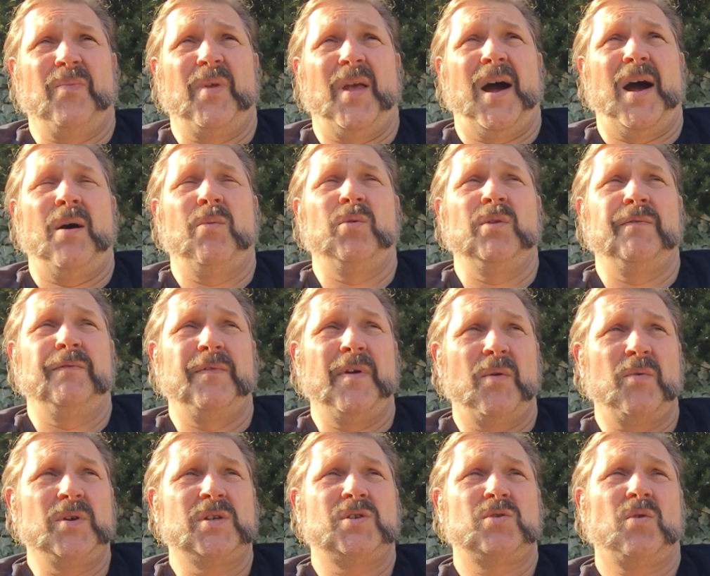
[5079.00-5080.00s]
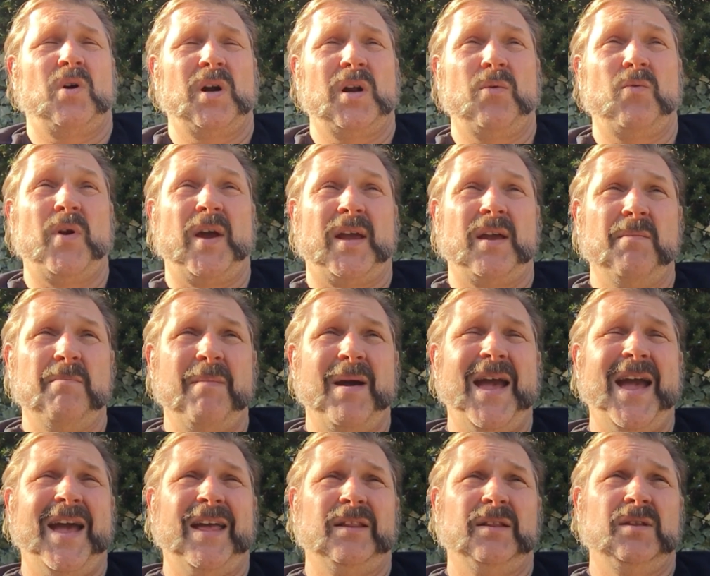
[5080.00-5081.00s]
I would very strongly
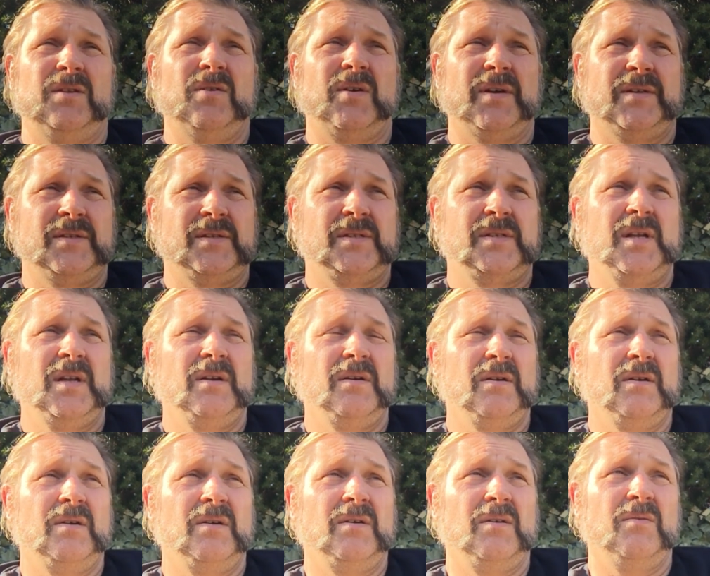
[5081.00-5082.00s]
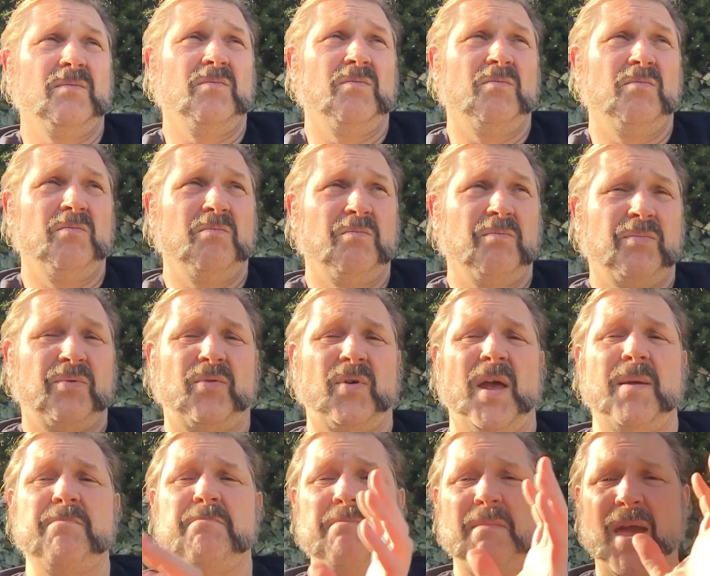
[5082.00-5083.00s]
recommend to consider
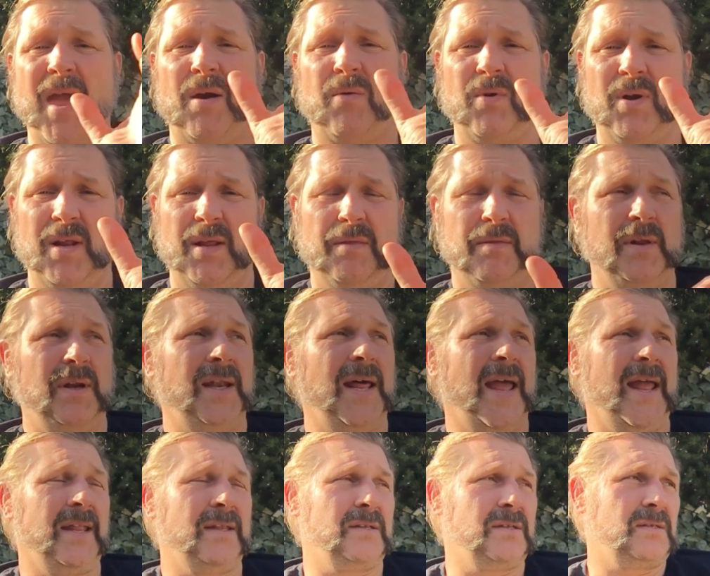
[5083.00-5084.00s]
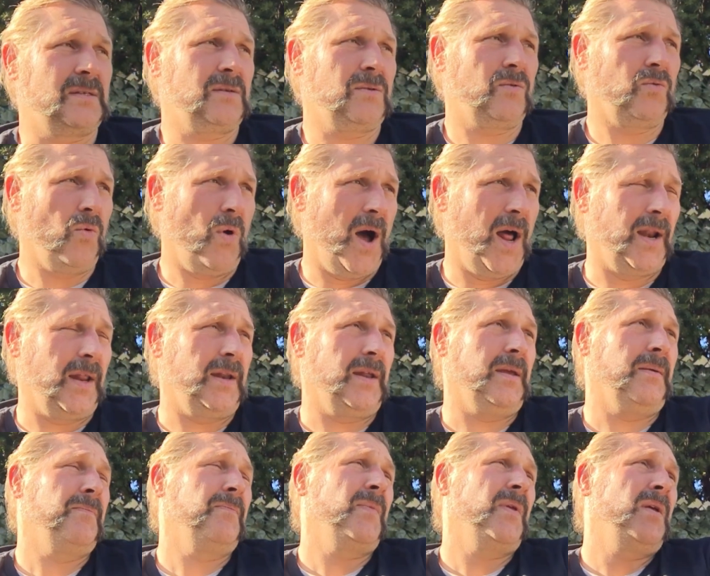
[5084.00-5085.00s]
primarily the lens quality.
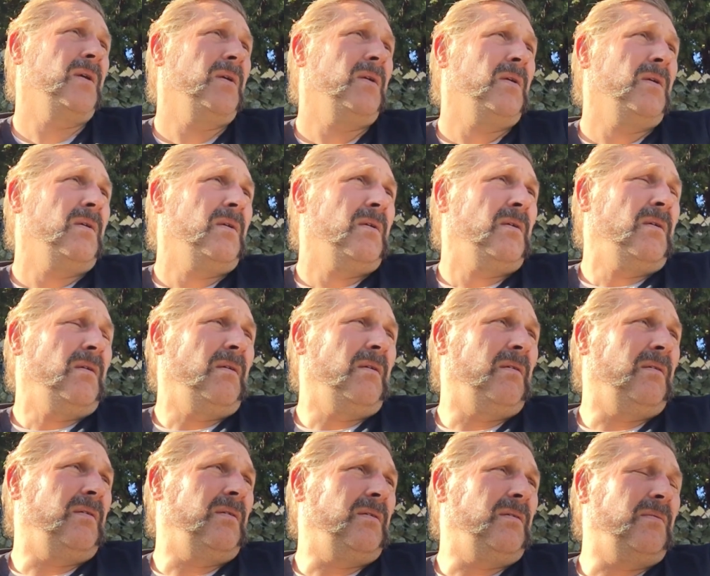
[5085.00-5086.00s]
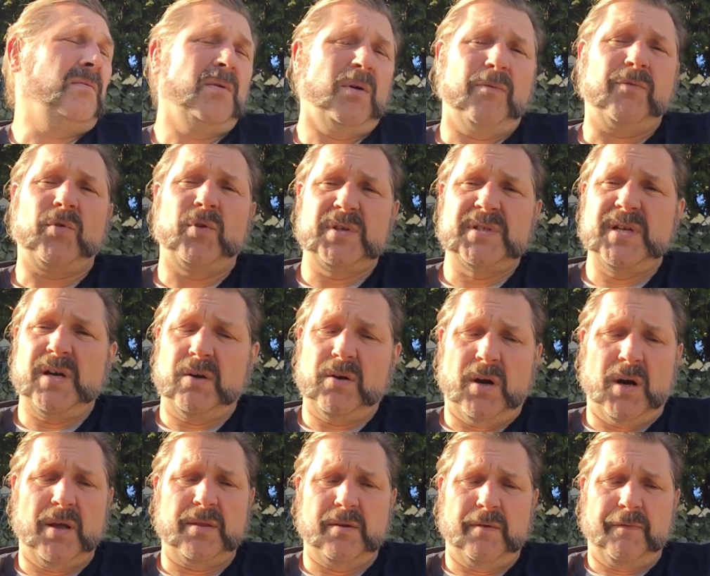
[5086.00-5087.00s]
Of course, there
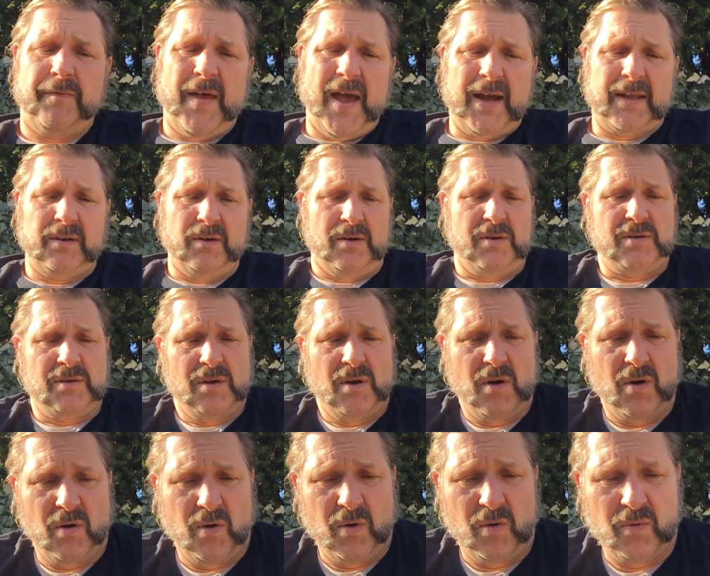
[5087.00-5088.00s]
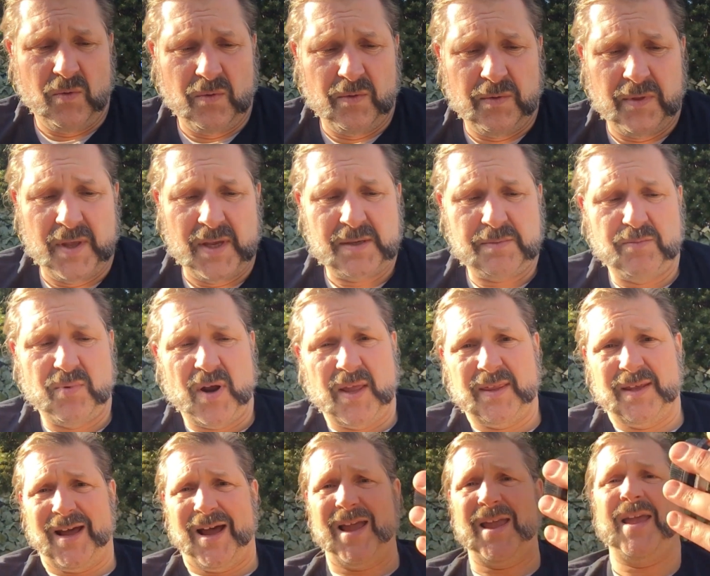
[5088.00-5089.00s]
are other factors. So this brand
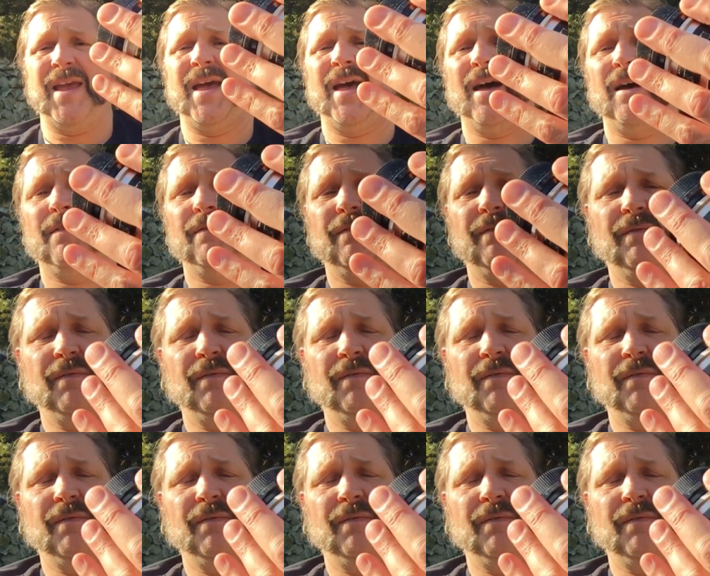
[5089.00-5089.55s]
that I have,